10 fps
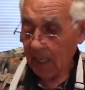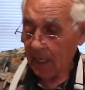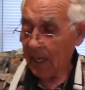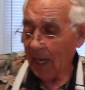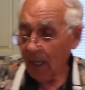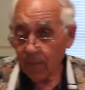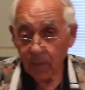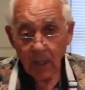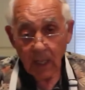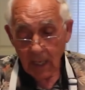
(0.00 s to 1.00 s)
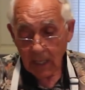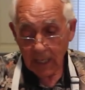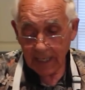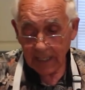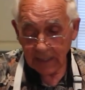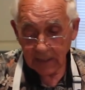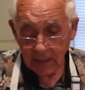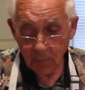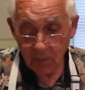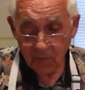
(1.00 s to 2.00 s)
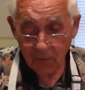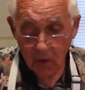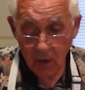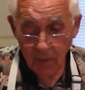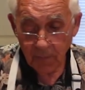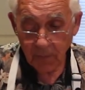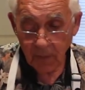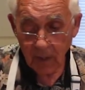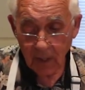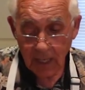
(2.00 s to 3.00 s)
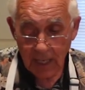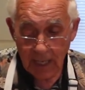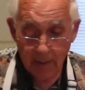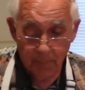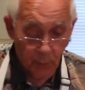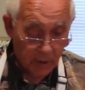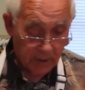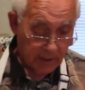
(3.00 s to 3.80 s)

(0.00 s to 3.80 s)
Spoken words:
and now, like I said before, I put